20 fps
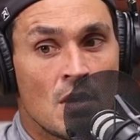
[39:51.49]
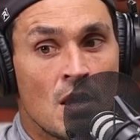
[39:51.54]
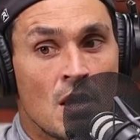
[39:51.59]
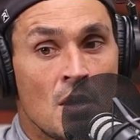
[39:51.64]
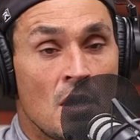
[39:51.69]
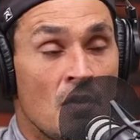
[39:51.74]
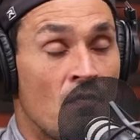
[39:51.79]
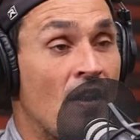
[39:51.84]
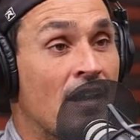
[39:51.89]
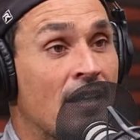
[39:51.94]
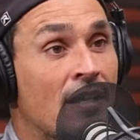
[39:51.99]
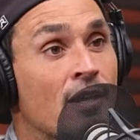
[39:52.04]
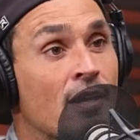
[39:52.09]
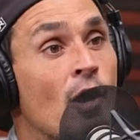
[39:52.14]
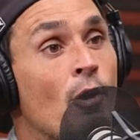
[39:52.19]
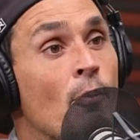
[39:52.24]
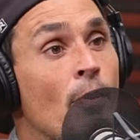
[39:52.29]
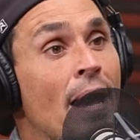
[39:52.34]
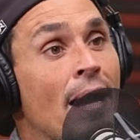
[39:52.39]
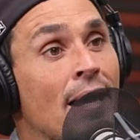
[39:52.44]
if I could
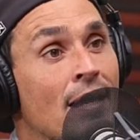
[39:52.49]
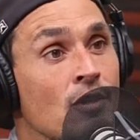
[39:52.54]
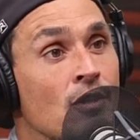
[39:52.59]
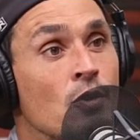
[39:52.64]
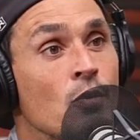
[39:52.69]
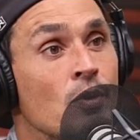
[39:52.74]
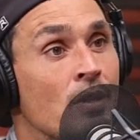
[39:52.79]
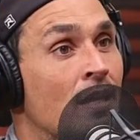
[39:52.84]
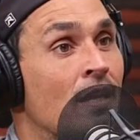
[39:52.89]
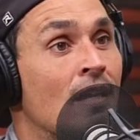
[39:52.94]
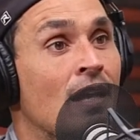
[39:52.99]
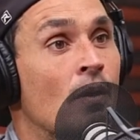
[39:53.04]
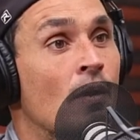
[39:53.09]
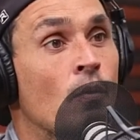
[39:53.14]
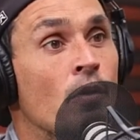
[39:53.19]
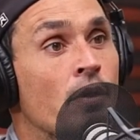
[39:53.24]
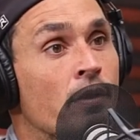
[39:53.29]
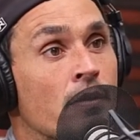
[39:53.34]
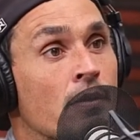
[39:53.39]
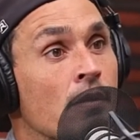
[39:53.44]
go back and do it again, I
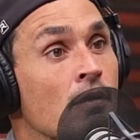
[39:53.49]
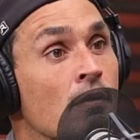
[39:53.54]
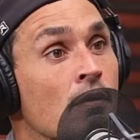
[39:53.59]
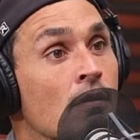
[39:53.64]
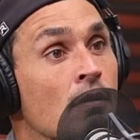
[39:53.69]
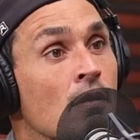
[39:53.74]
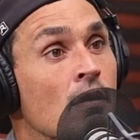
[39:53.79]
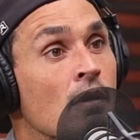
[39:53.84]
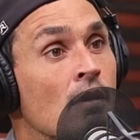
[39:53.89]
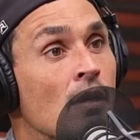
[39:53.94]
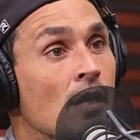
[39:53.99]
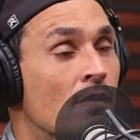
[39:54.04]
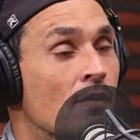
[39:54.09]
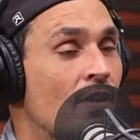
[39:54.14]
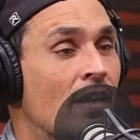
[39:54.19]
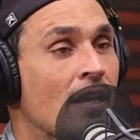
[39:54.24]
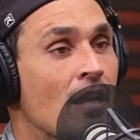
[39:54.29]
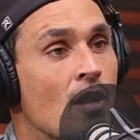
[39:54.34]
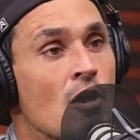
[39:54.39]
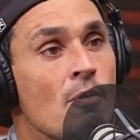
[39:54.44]
wouldn't. Like if
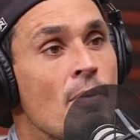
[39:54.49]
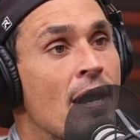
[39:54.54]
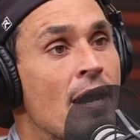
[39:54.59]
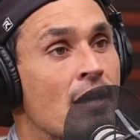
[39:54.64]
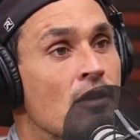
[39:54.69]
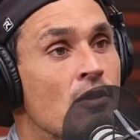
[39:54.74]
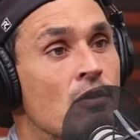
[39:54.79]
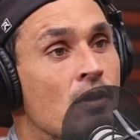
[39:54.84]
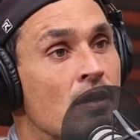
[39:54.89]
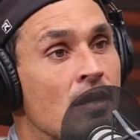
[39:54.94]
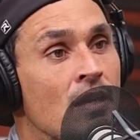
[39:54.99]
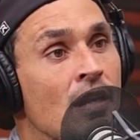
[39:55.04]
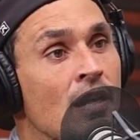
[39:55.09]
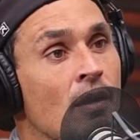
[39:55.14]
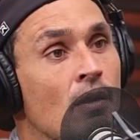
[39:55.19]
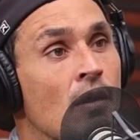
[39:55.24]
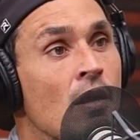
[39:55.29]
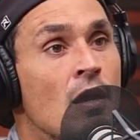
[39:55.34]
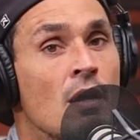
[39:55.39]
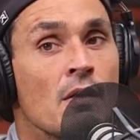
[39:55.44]
I could go back and do it again,
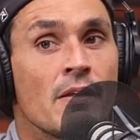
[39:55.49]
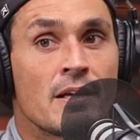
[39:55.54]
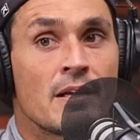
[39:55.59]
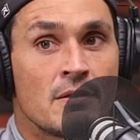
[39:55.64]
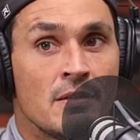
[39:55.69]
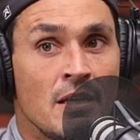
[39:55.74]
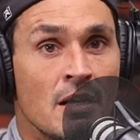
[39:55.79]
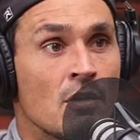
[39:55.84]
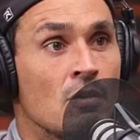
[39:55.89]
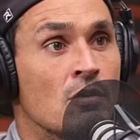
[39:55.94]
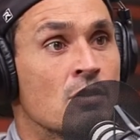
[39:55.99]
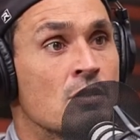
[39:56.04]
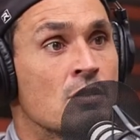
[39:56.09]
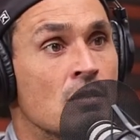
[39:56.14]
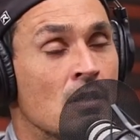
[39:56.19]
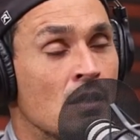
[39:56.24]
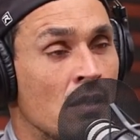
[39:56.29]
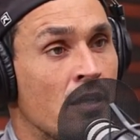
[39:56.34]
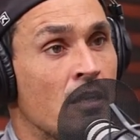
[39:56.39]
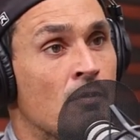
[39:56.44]
like Nicholas
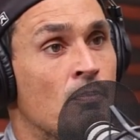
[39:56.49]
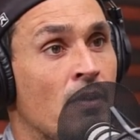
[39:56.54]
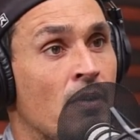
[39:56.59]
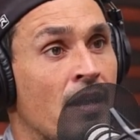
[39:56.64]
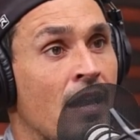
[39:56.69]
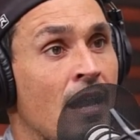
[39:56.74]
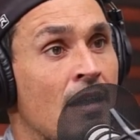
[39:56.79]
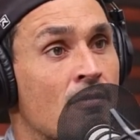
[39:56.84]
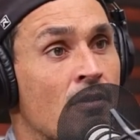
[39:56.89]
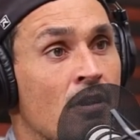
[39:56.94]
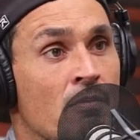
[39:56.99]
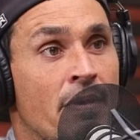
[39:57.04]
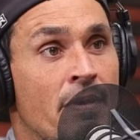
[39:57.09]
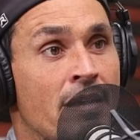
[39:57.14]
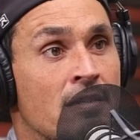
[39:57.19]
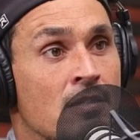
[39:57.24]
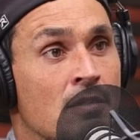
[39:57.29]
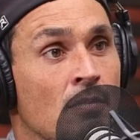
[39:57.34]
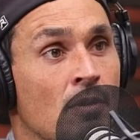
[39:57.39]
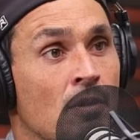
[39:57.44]
and Leah playing 8th grade
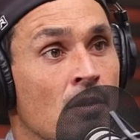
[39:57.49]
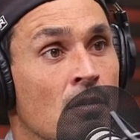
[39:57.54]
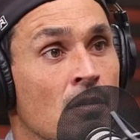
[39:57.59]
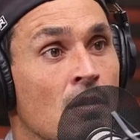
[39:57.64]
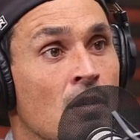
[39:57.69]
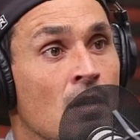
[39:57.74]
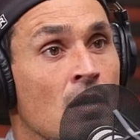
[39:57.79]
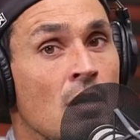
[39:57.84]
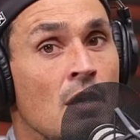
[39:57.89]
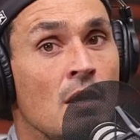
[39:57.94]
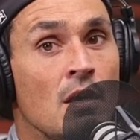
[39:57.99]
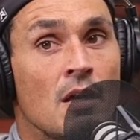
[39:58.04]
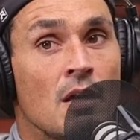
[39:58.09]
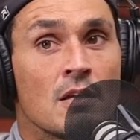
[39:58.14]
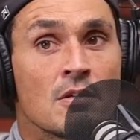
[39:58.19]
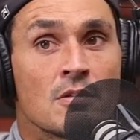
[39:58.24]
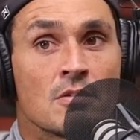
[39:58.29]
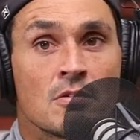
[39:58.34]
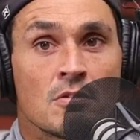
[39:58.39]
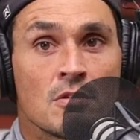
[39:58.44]
basketball. It
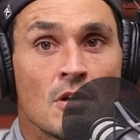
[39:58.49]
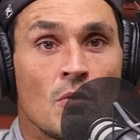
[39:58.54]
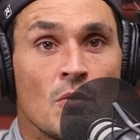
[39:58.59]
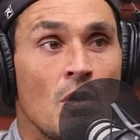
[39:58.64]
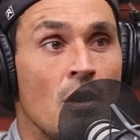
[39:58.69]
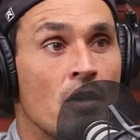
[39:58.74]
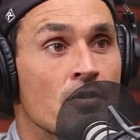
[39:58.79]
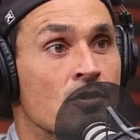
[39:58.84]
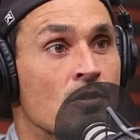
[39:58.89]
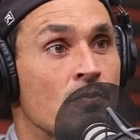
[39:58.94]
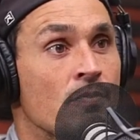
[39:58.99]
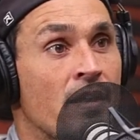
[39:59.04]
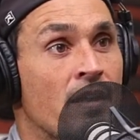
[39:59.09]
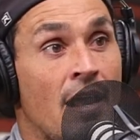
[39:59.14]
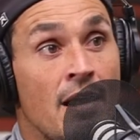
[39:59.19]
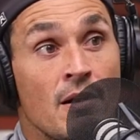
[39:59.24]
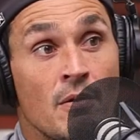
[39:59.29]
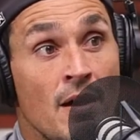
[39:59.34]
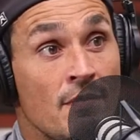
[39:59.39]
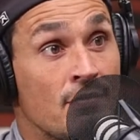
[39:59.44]
is so awesome that
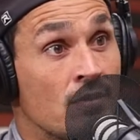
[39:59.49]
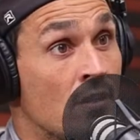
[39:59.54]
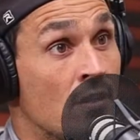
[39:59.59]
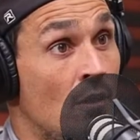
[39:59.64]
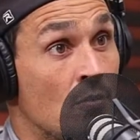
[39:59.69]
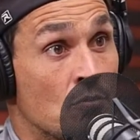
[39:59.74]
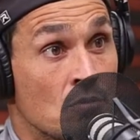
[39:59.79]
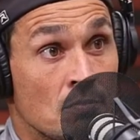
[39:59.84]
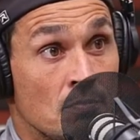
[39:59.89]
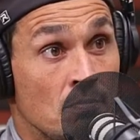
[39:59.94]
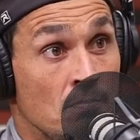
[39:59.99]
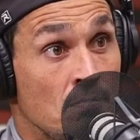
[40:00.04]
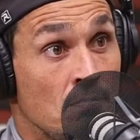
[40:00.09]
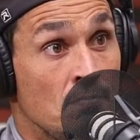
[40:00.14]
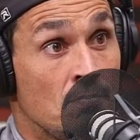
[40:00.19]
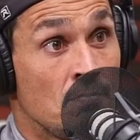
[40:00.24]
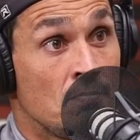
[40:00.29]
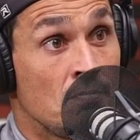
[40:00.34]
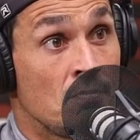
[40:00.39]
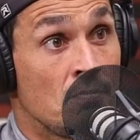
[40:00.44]
I don't have to coach them.
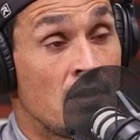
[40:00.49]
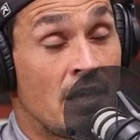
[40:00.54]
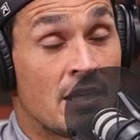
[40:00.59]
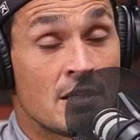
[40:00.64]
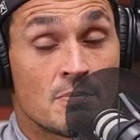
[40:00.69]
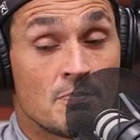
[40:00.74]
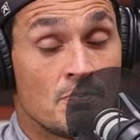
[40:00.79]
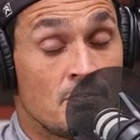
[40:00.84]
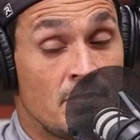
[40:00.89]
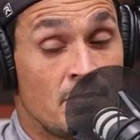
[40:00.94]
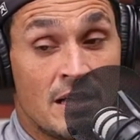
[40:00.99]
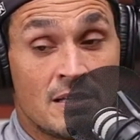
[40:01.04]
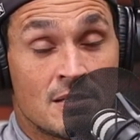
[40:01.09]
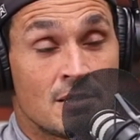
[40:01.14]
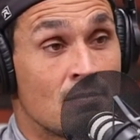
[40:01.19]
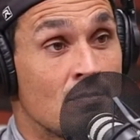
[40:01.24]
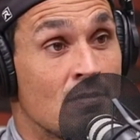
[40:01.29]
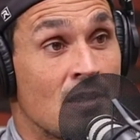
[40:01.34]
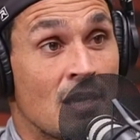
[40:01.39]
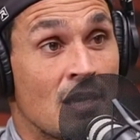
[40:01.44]
That's
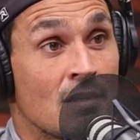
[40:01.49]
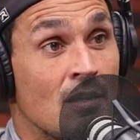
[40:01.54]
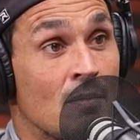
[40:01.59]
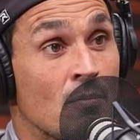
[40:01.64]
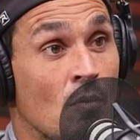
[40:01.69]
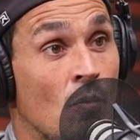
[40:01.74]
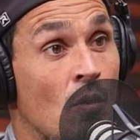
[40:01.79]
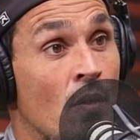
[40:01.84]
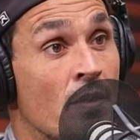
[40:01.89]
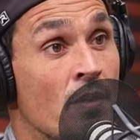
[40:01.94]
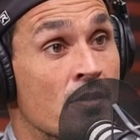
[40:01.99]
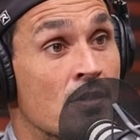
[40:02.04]
thing number one that's